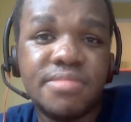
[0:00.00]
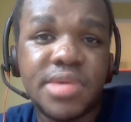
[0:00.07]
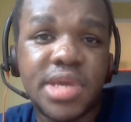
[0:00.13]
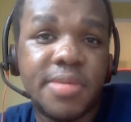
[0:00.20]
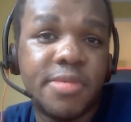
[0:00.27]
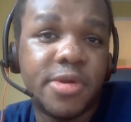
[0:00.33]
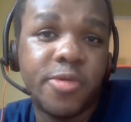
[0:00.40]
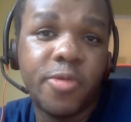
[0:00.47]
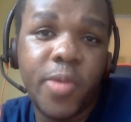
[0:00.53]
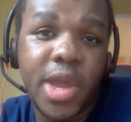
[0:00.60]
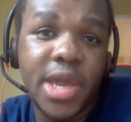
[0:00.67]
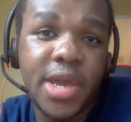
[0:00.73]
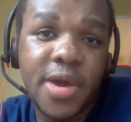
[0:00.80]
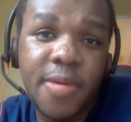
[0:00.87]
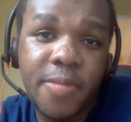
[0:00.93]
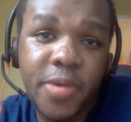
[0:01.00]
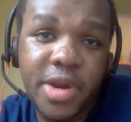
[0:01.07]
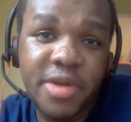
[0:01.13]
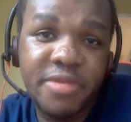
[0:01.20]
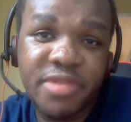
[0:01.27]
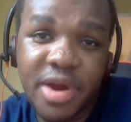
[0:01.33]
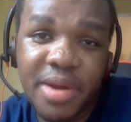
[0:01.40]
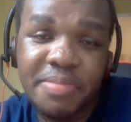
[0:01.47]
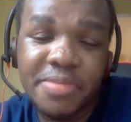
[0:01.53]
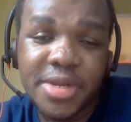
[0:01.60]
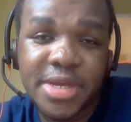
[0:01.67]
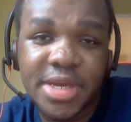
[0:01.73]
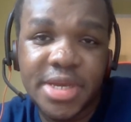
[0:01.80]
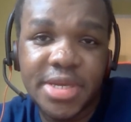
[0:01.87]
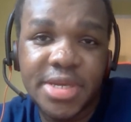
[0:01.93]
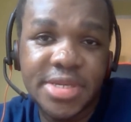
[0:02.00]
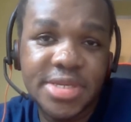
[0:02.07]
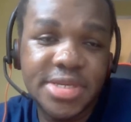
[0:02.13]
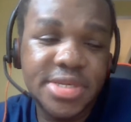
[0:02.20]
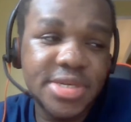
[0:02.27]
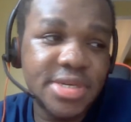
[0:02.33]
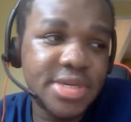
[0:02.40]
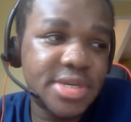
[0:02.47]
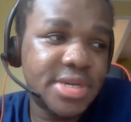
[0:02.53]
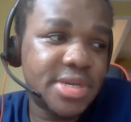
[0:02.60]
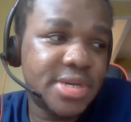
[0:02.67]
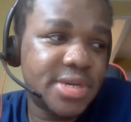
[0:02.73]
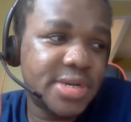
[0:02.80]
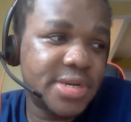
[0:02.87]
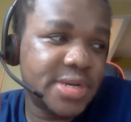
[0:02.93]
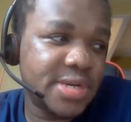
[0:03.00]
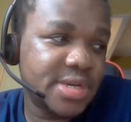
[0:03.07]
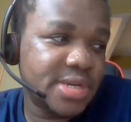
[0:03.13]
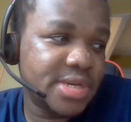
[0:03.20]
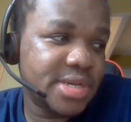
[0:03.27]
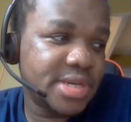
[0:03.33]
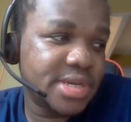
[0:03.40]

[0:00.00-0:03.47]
be able to wake up whenever I please, uh,